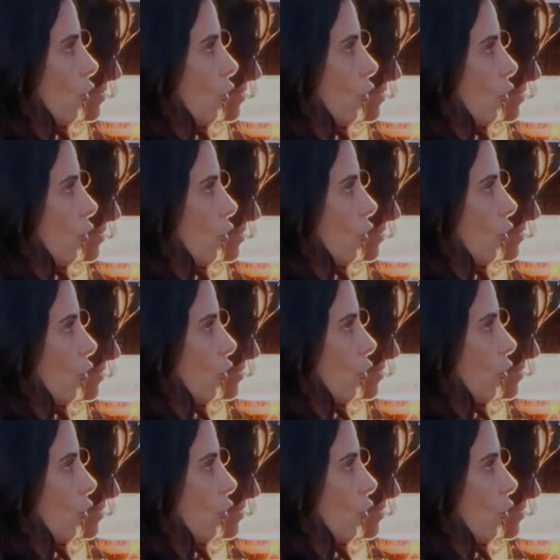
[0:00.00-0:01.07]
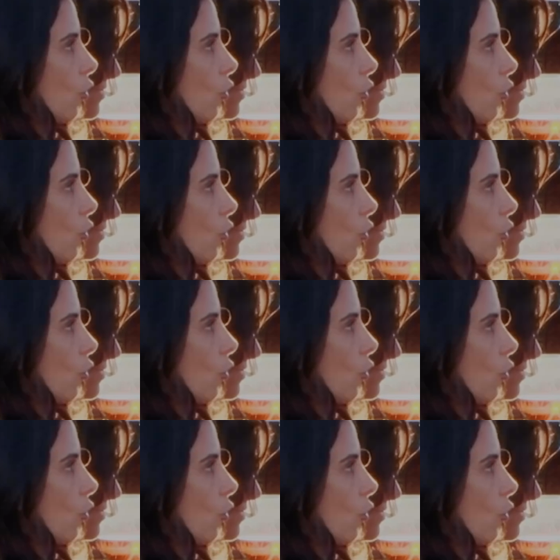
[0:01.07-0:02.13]

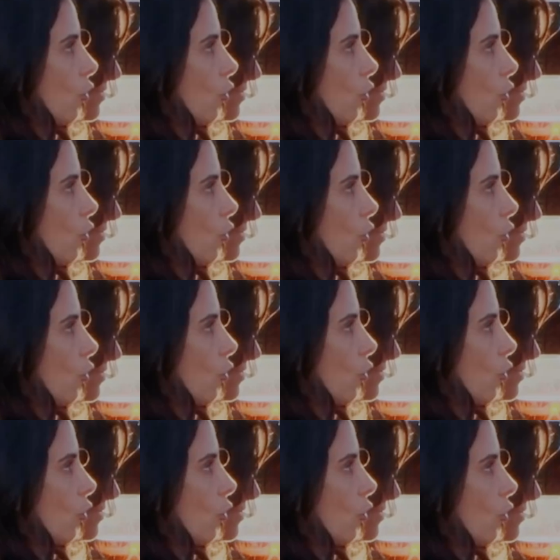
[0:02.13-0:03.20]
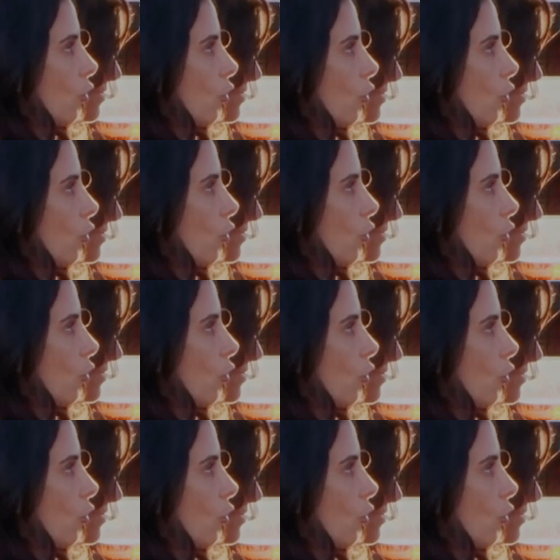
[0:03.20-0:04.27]

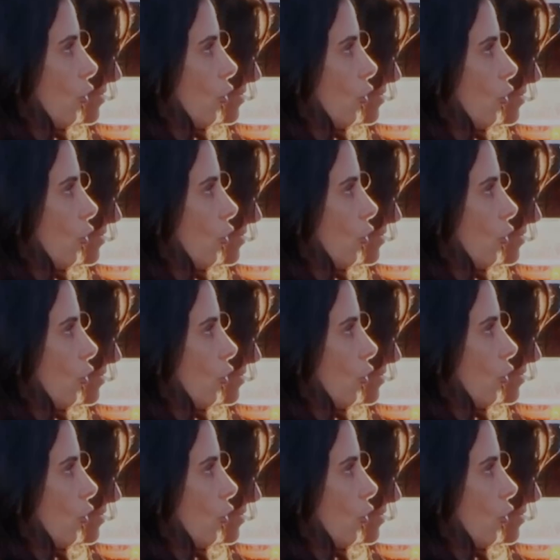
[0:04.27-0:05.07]
(silent)